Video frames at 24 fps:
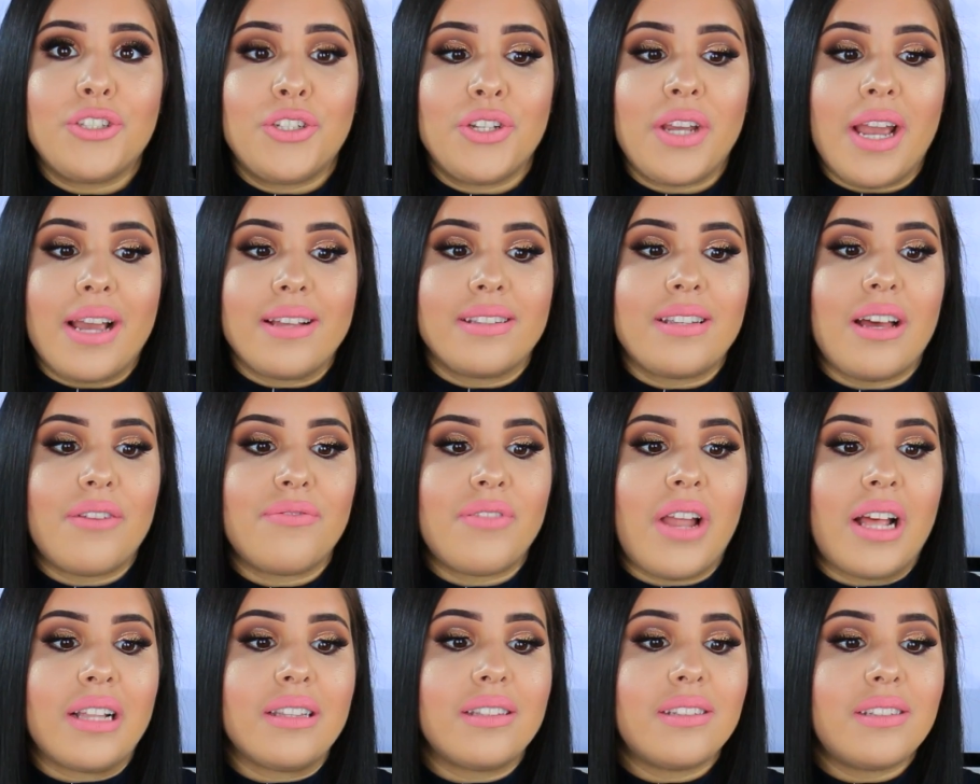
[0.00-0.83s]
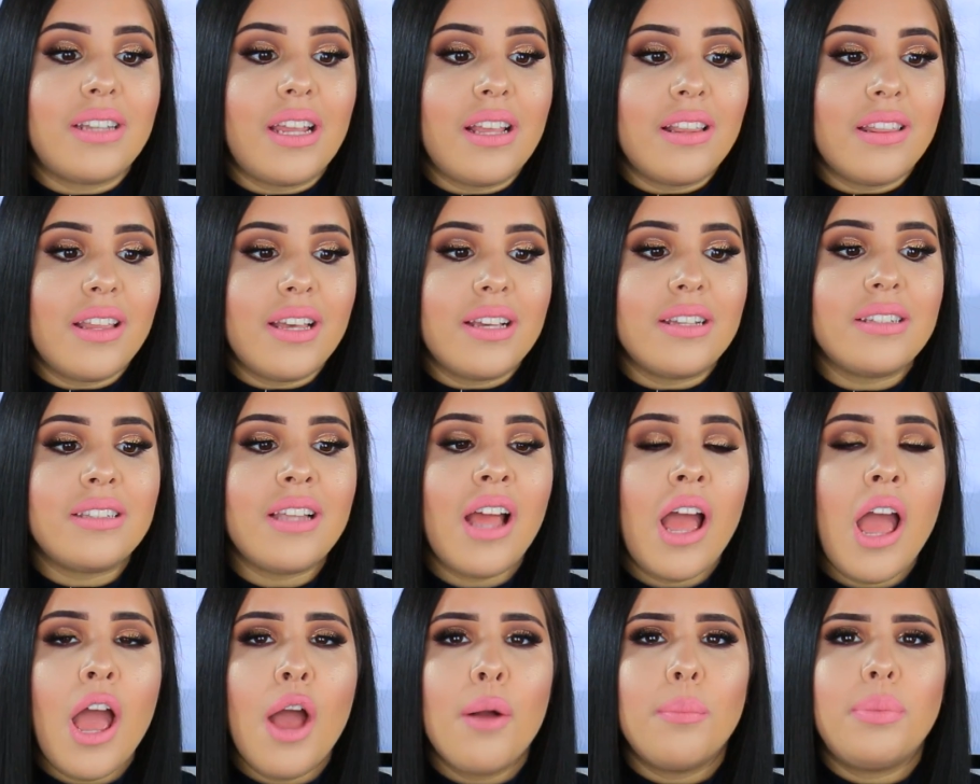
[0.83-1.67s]
If you guys have not seen this,
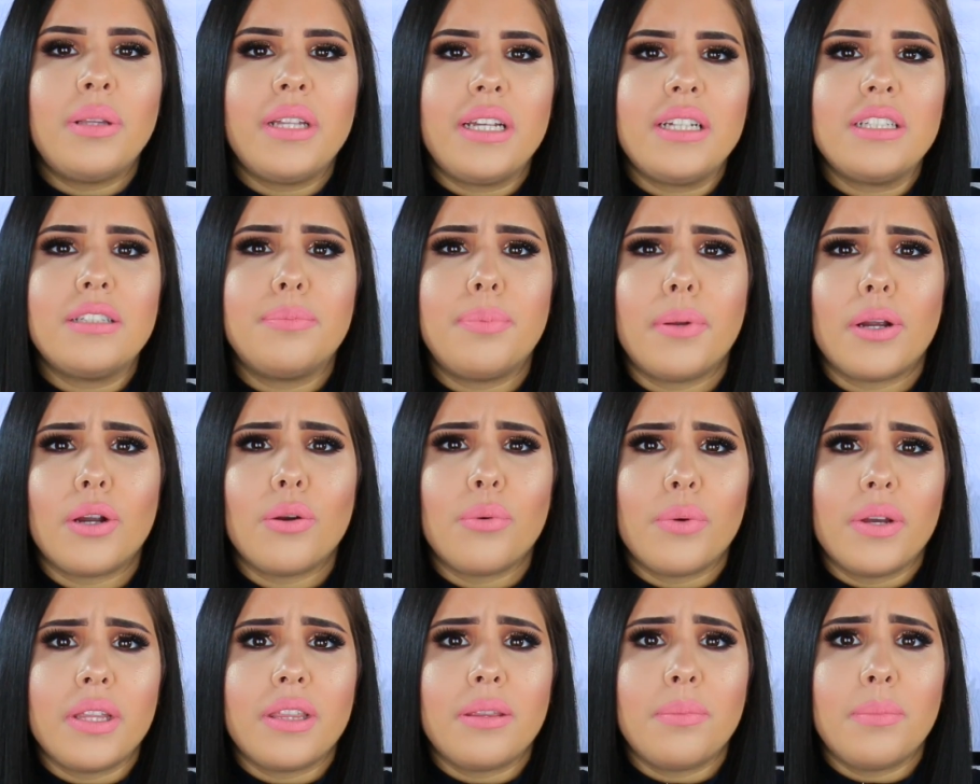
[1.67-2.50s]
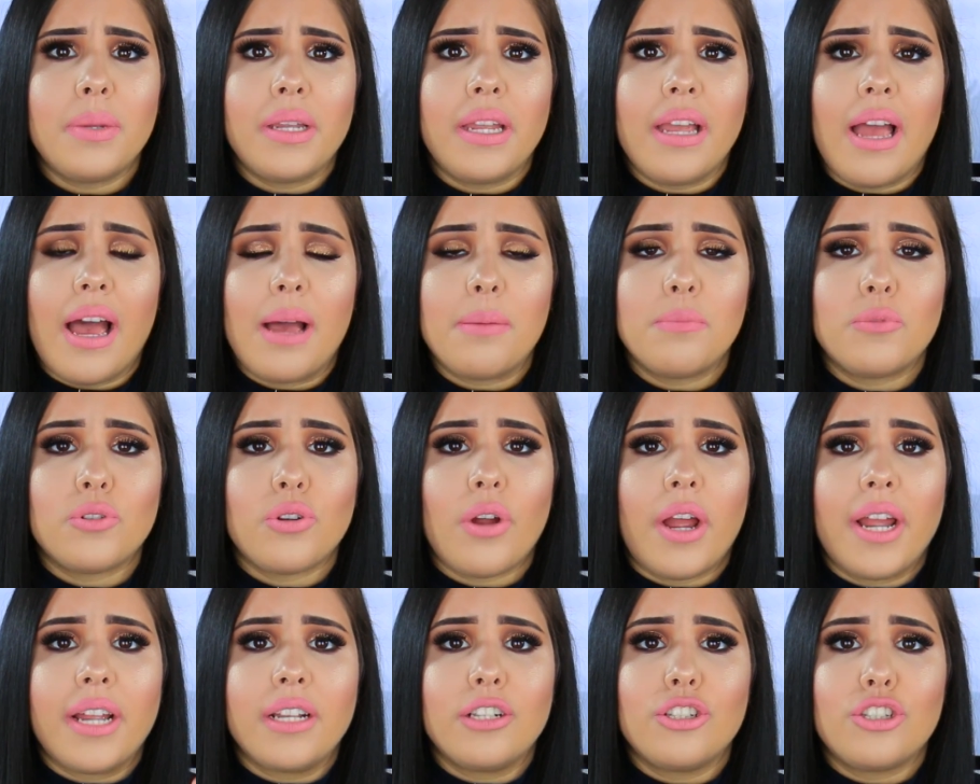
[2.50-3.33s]
please bear with me. I'm
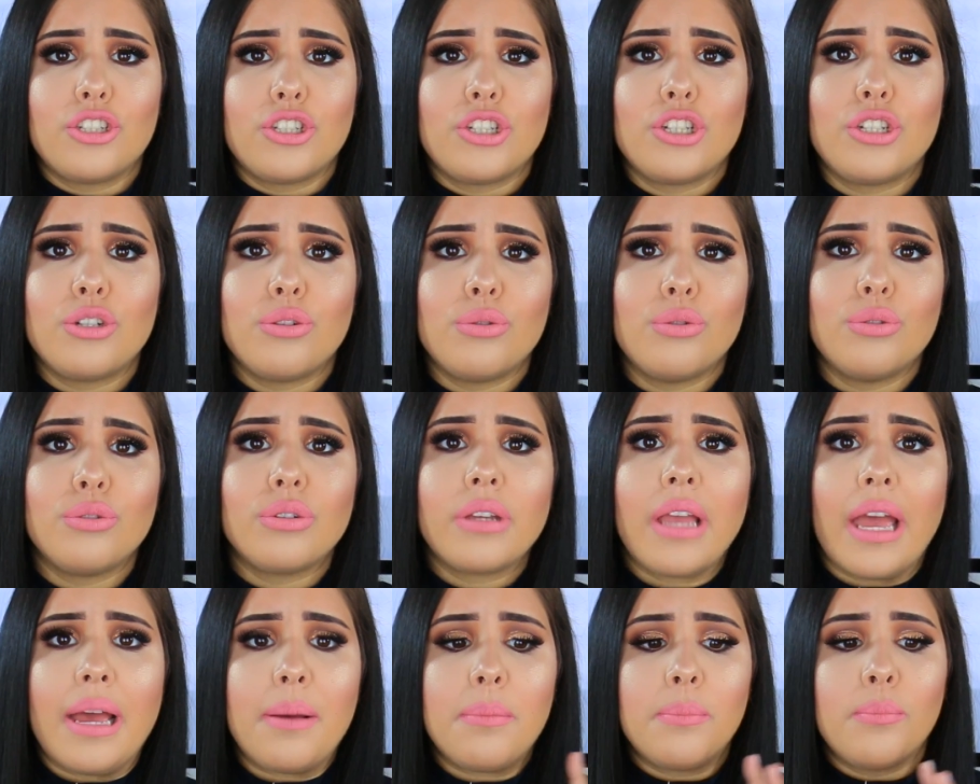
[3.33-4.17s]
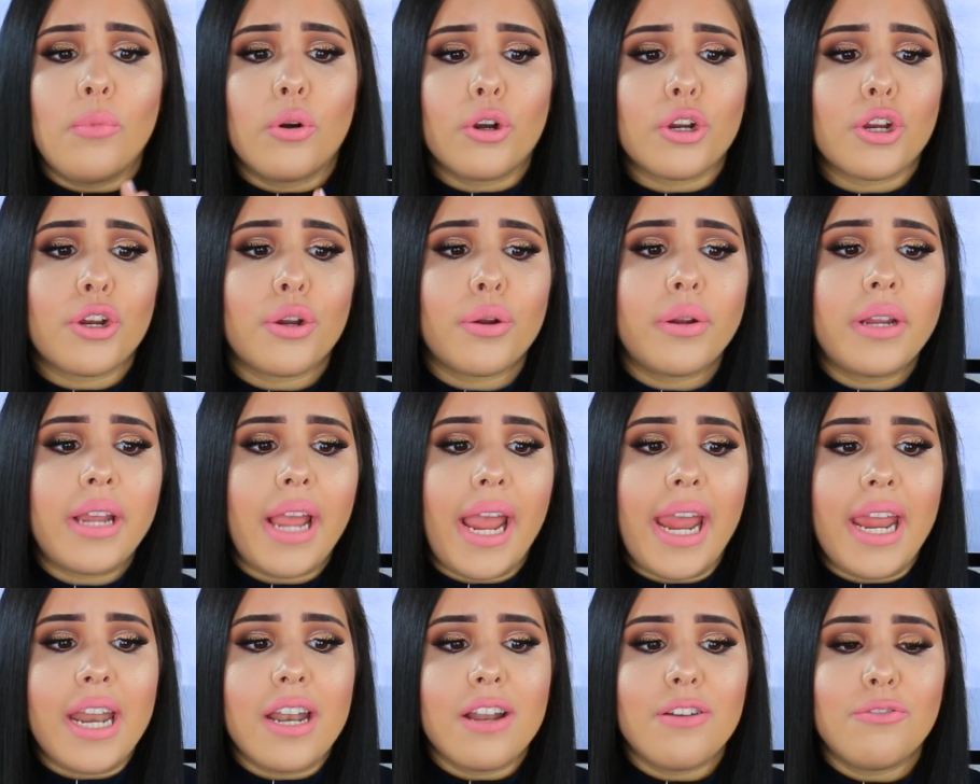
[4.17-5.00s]
trying to get more
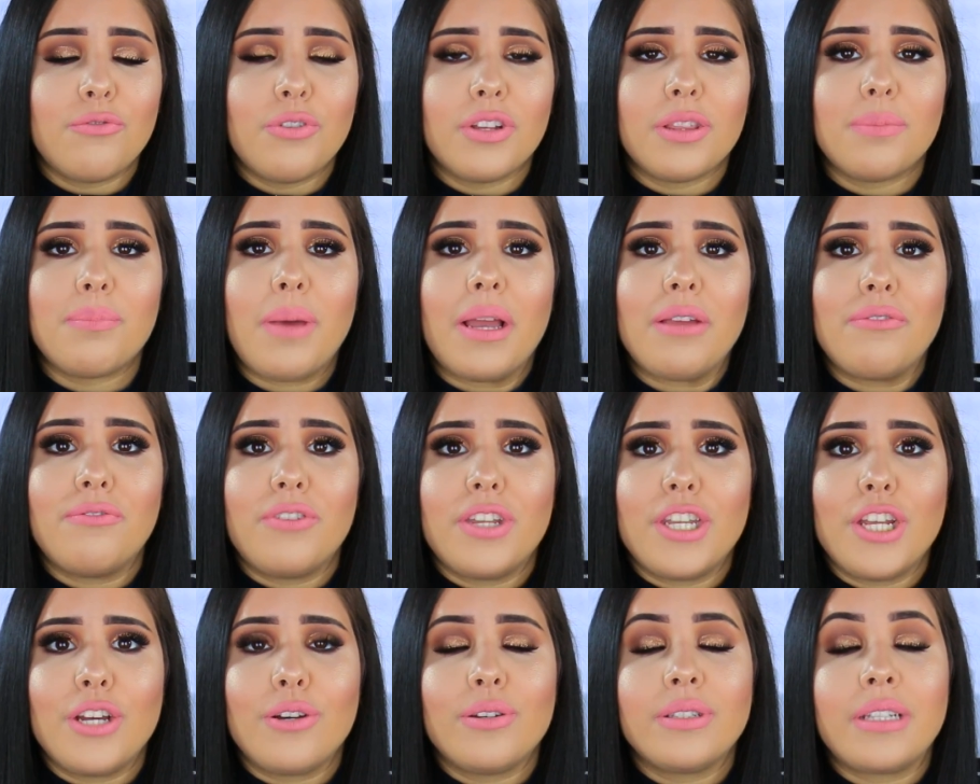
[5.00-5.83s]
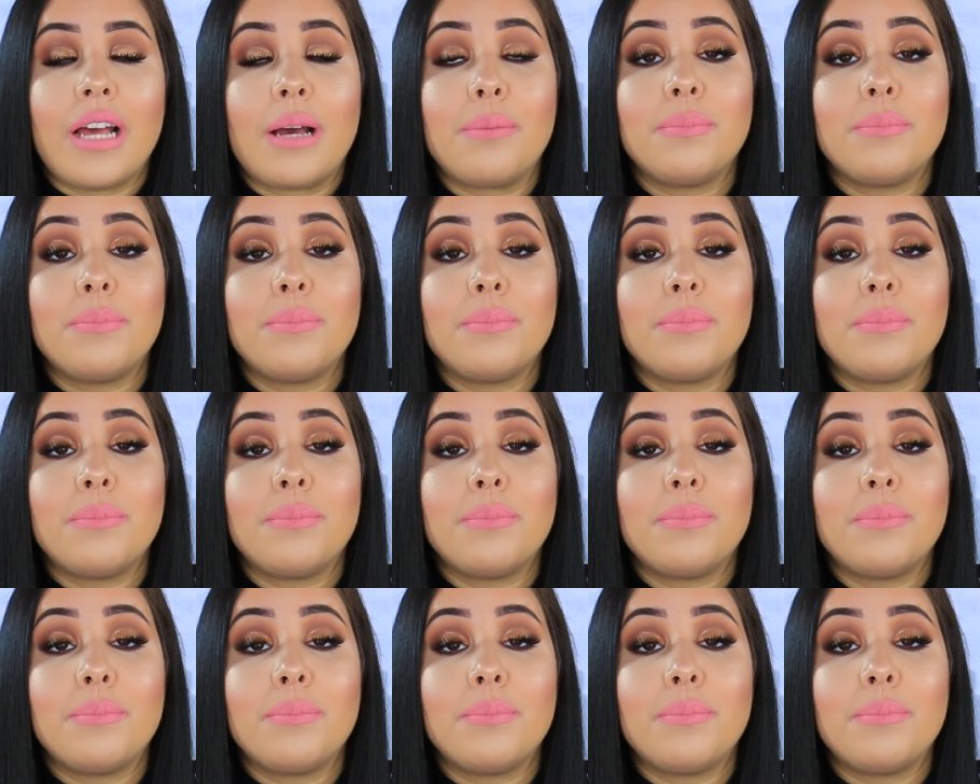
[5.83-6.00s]
creative with my videos.